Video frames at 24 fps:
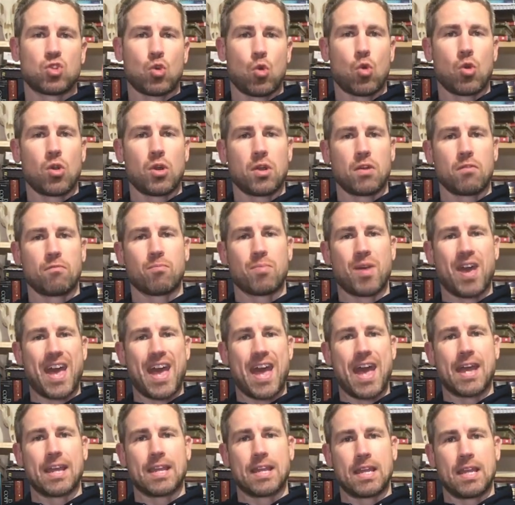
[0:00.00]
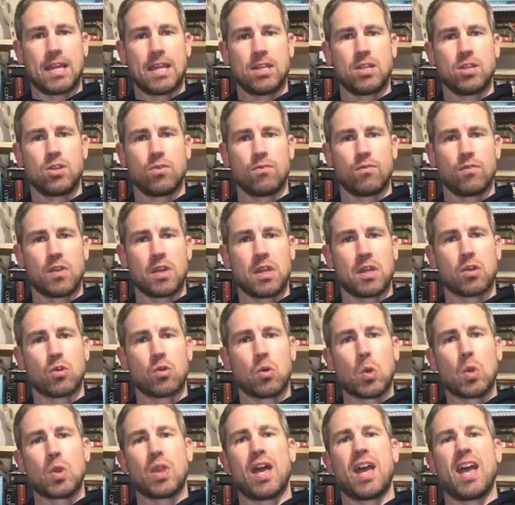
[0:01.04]
sort of bag in your
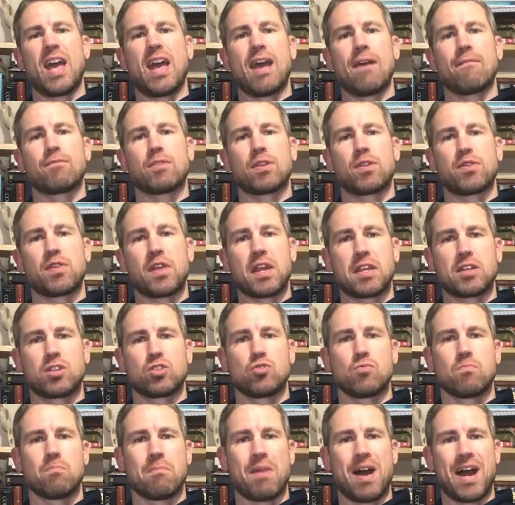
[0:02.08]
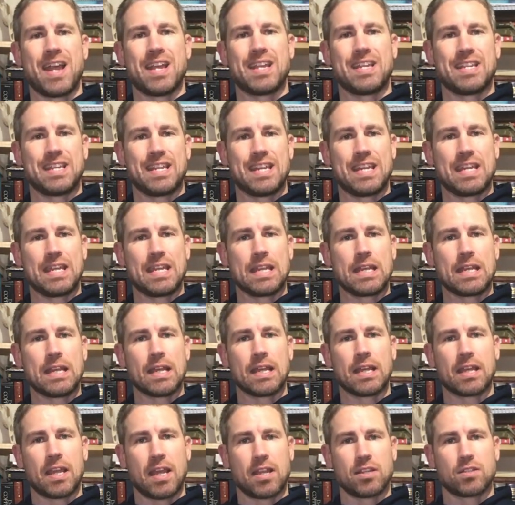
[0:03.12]
vehicle that have the things you might need
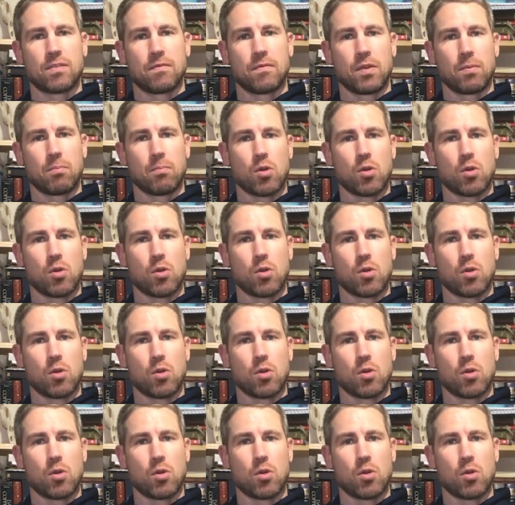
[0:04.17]
in case of an